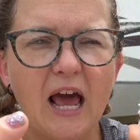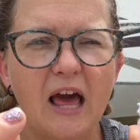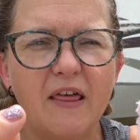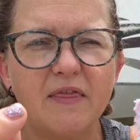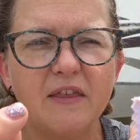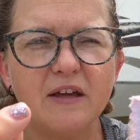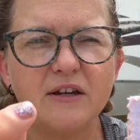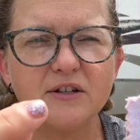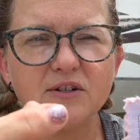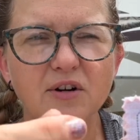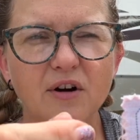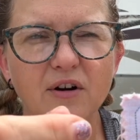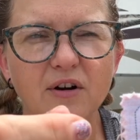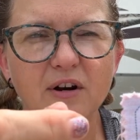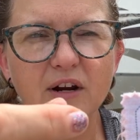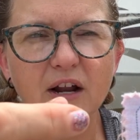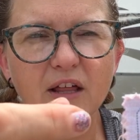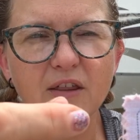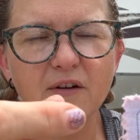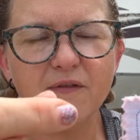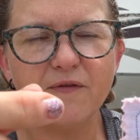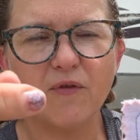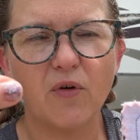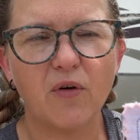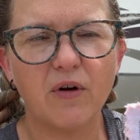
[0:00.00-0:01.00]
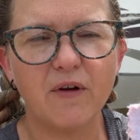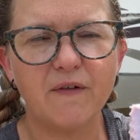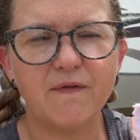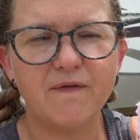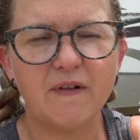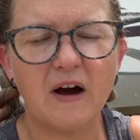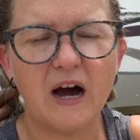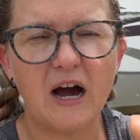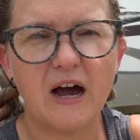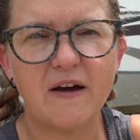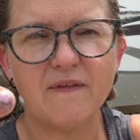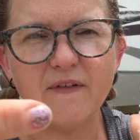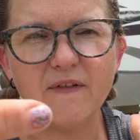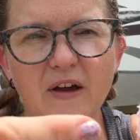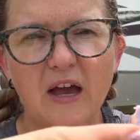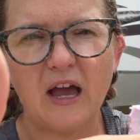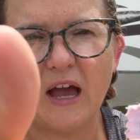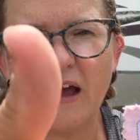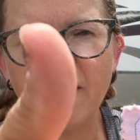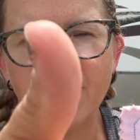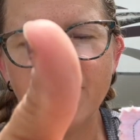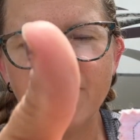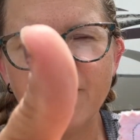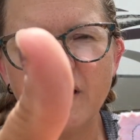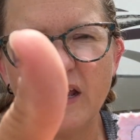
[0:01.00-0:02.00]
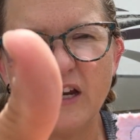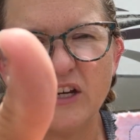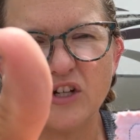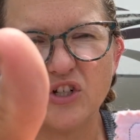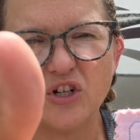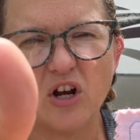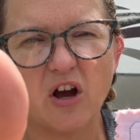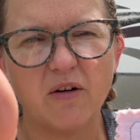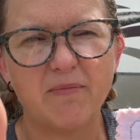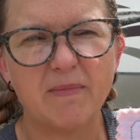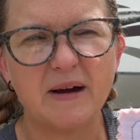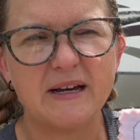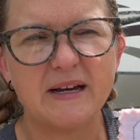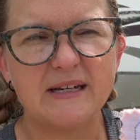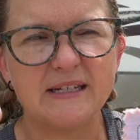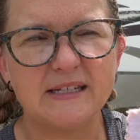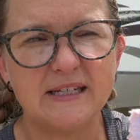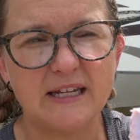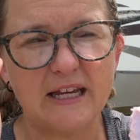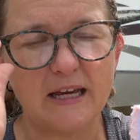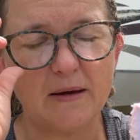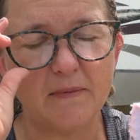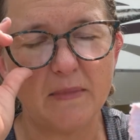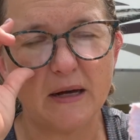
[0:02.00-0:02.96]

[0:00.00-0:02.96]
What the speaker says: then turn another 45 and finish off my seam.